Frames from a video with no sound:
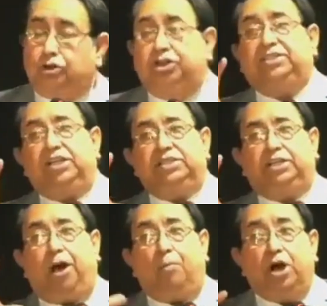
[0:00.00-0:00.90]
So this
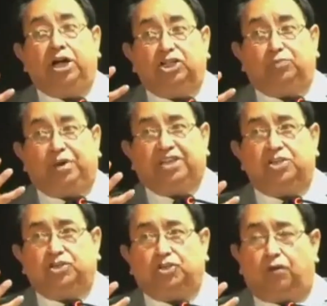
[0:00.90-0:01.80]
is the humongous
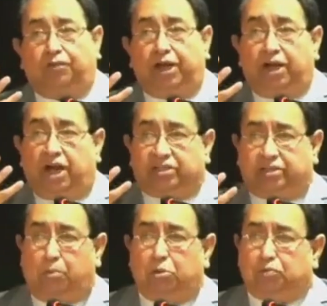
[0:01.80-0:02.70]
presence of an
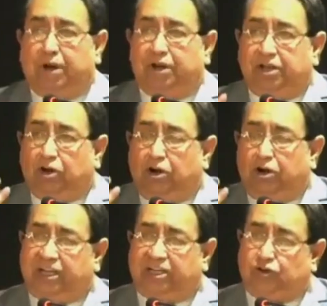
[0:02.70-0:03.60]
establishment in
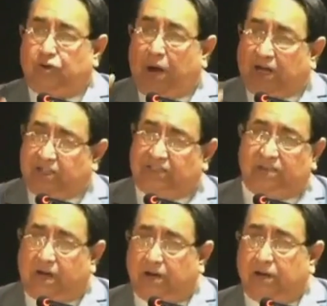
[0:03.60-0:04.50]
context of
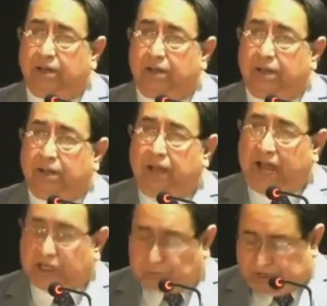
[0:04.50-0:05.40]
Pakistan
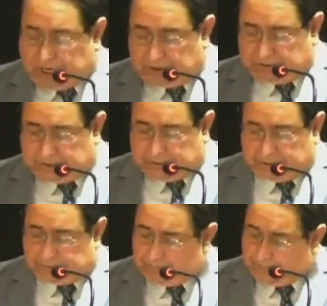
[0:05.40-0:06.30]
as we
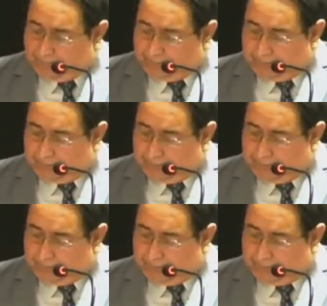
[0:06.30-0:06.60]
understand.